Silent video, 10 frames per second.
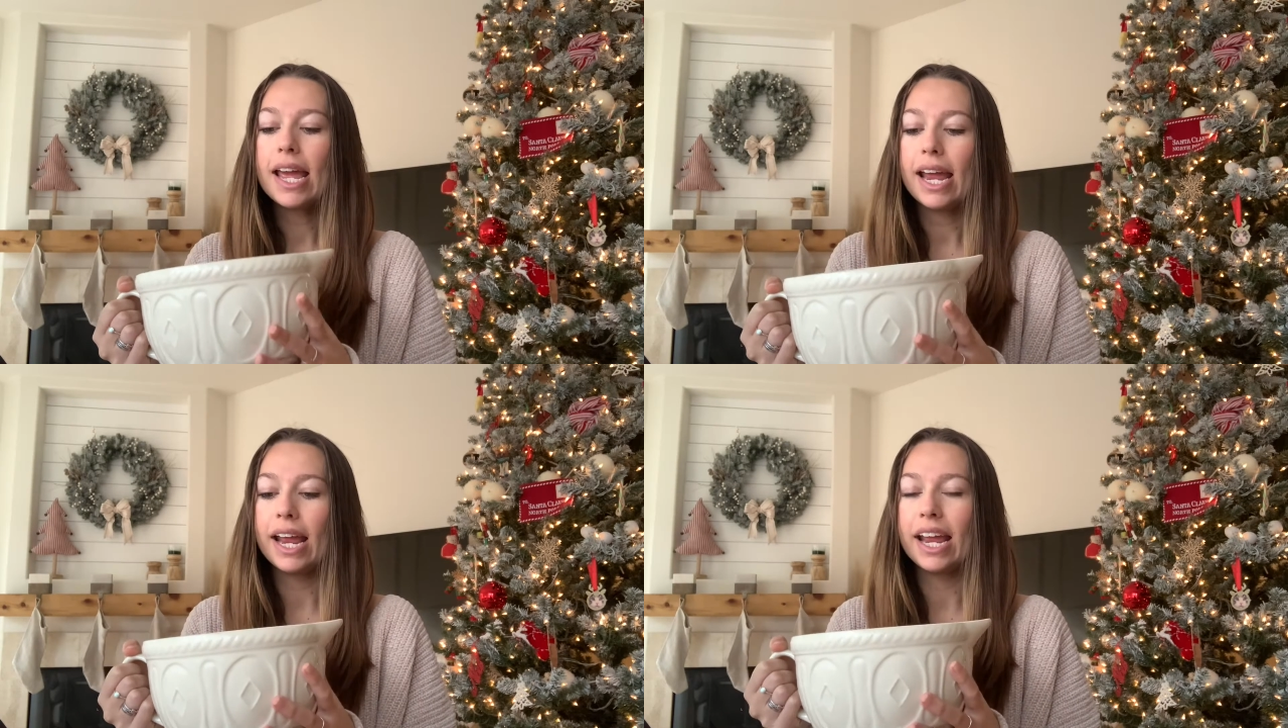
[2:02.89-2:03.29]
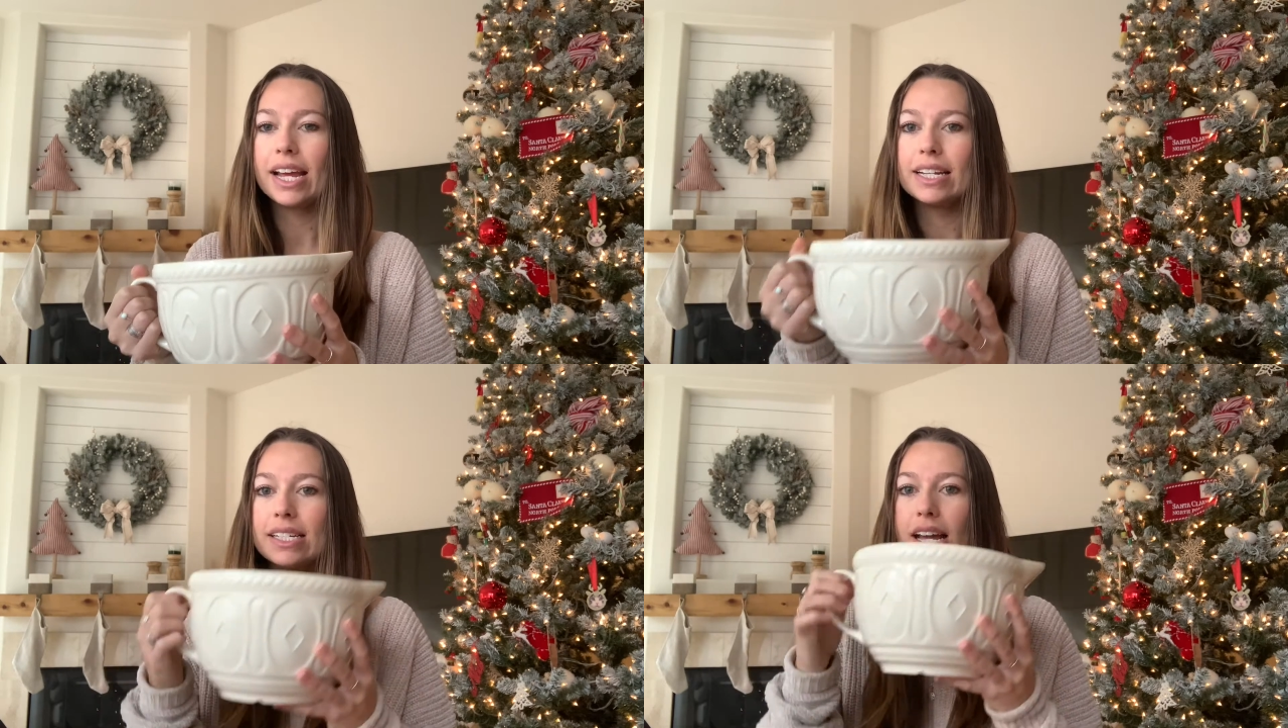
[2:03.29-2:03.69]

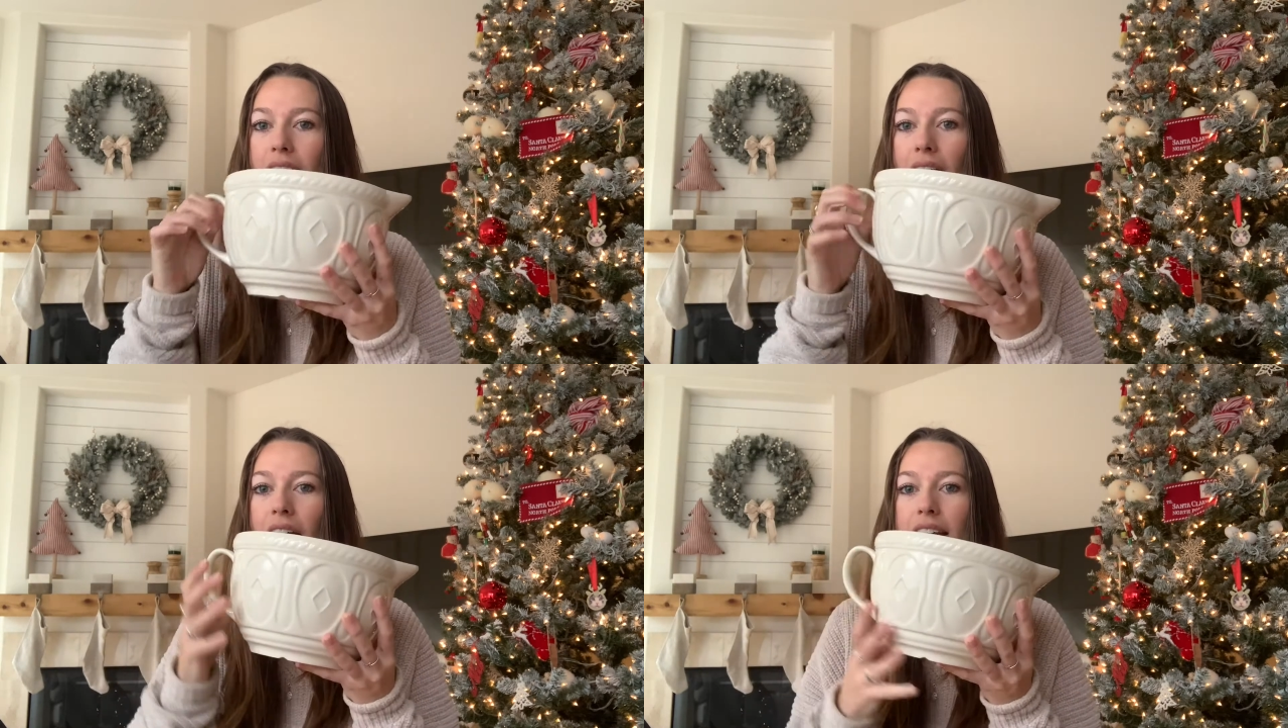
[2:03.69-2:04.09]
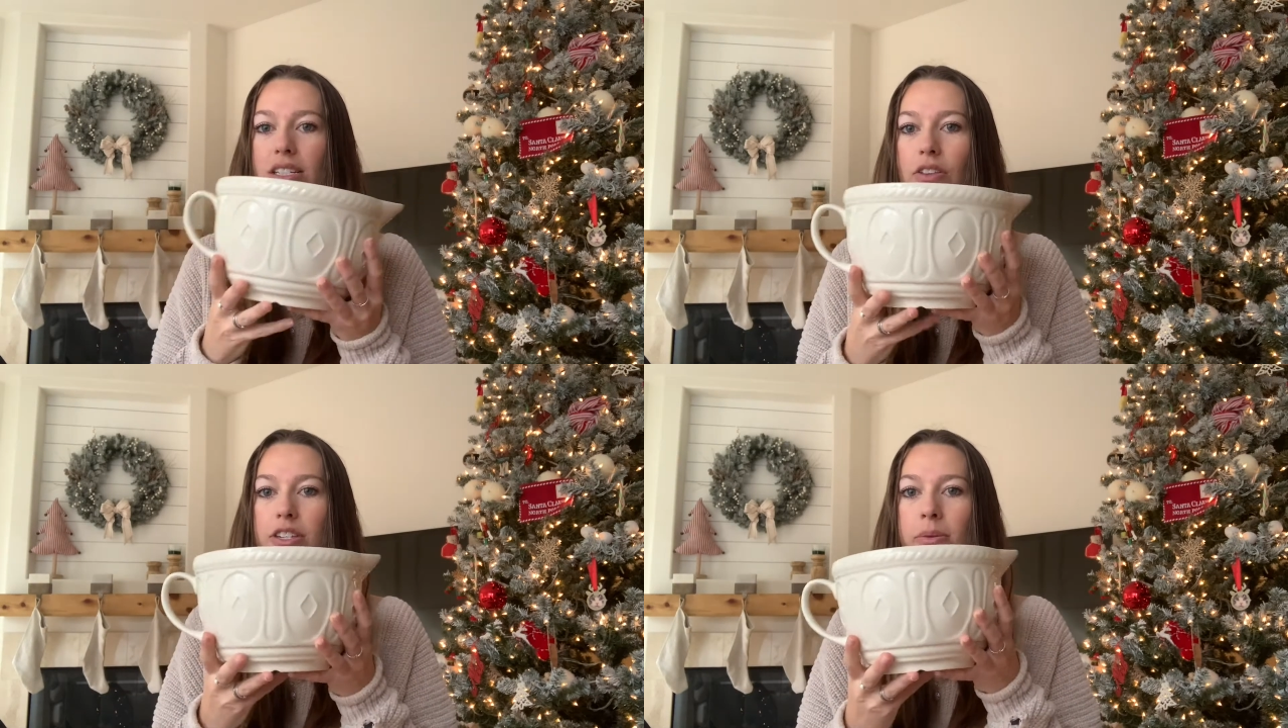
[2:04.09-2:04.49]
And I
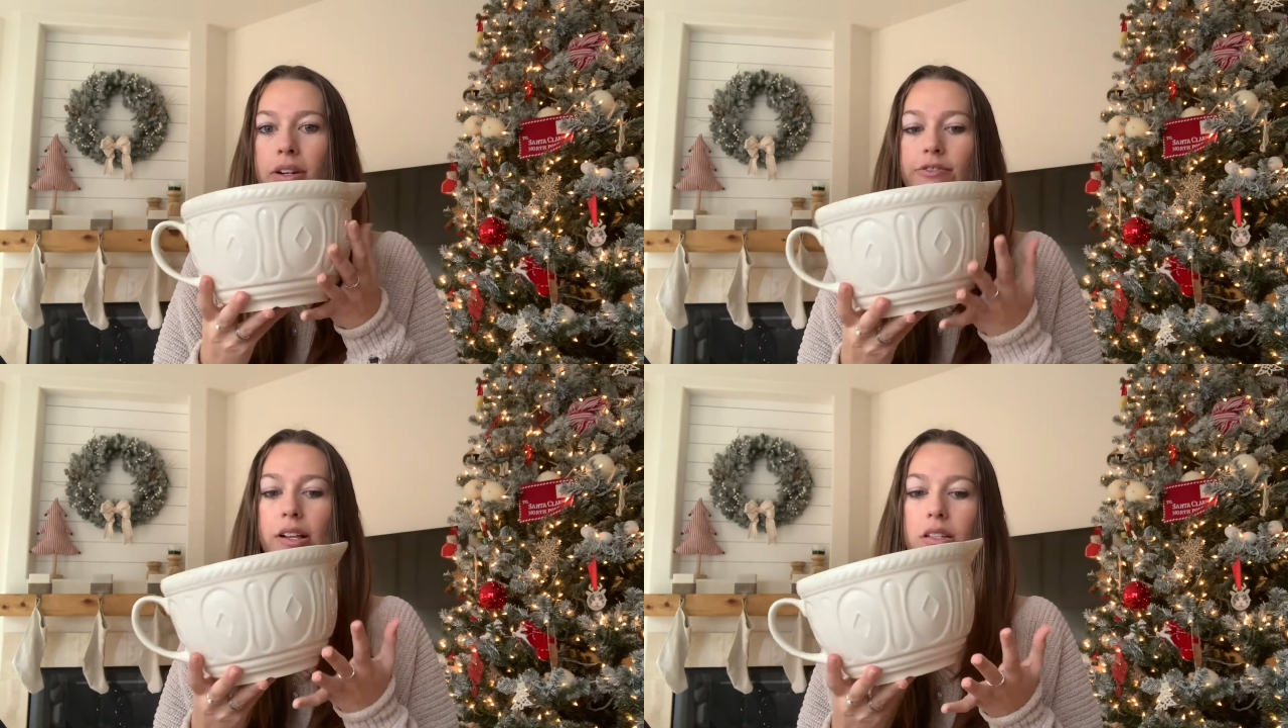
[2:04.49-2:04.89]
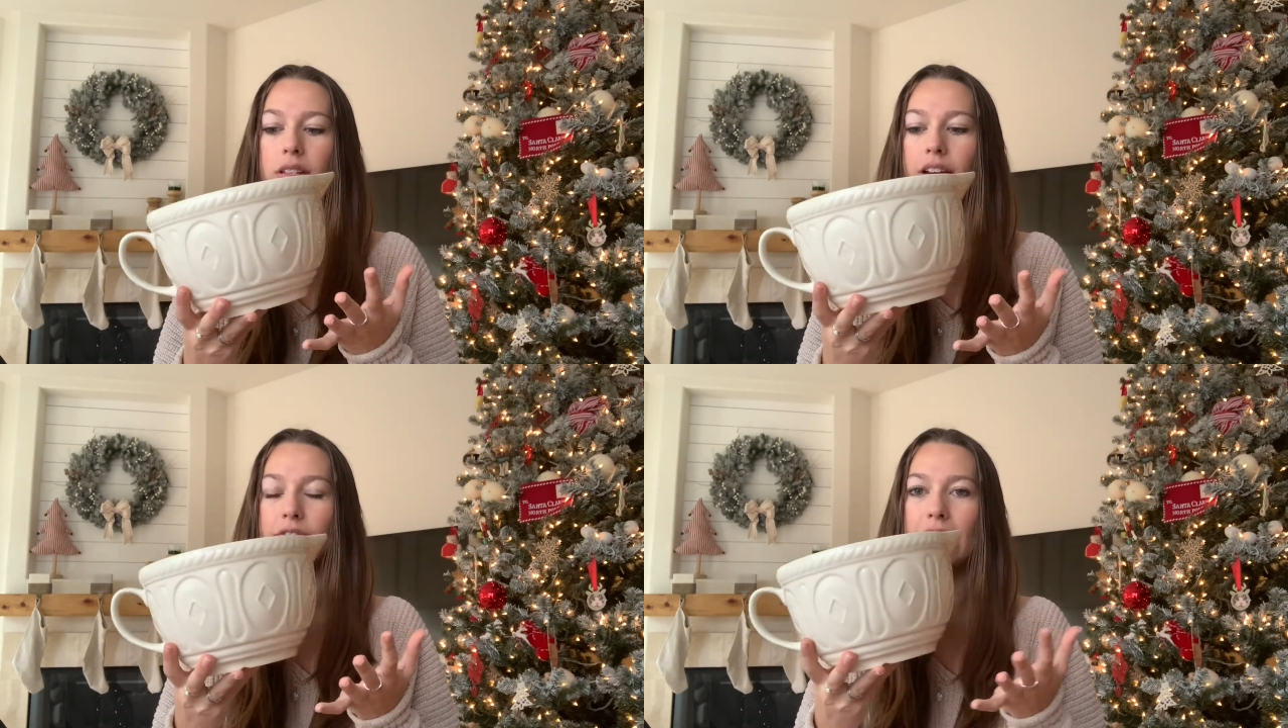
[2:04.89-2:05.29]
saw this one and fell in love.